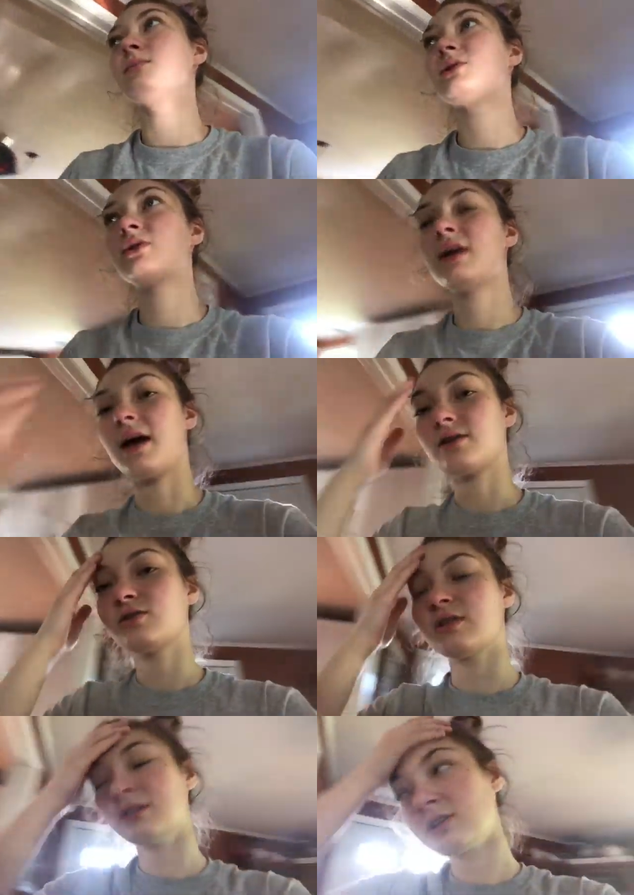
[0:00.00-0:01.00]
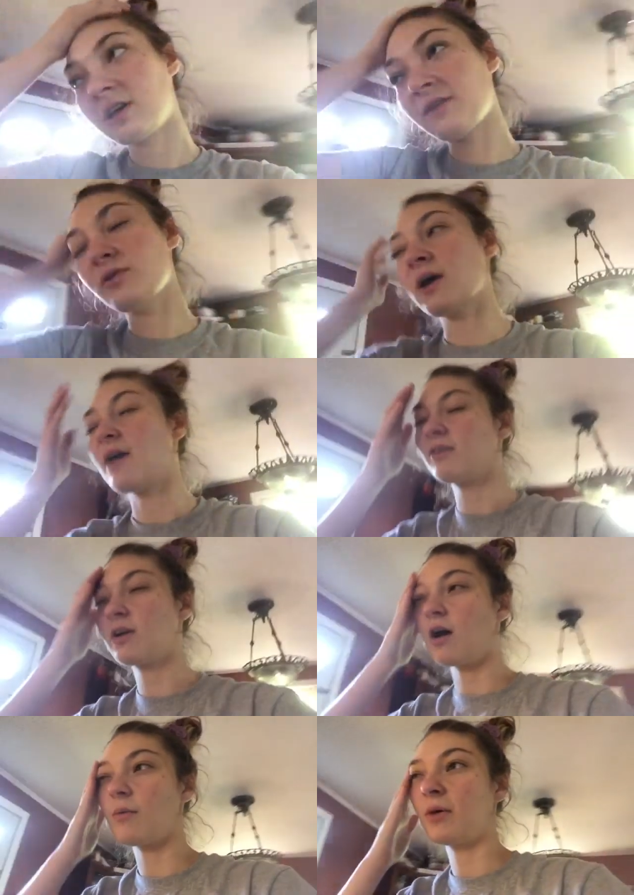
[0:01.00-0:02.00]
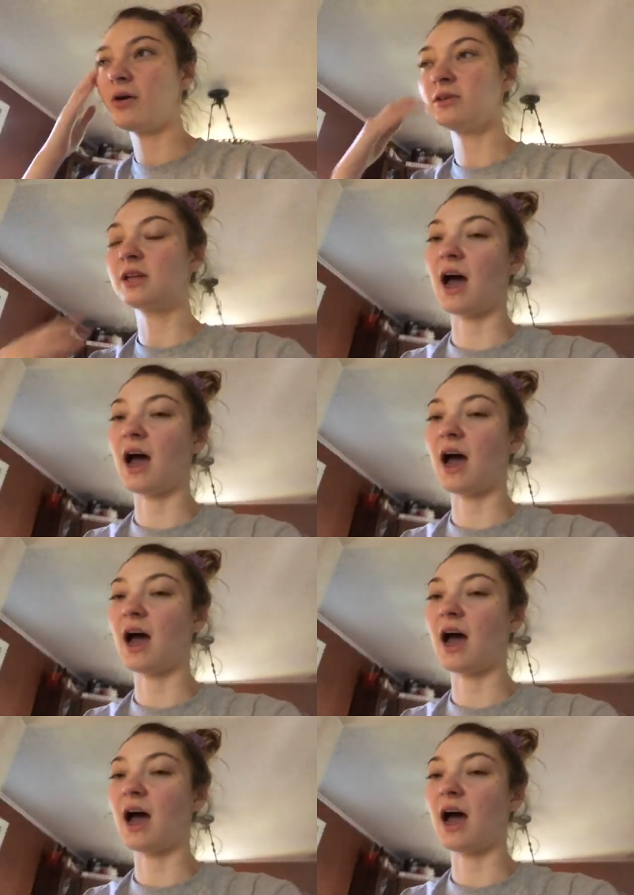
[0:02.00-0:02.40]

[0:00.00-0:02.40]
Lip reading: So yeah, so this is good if you have a compost.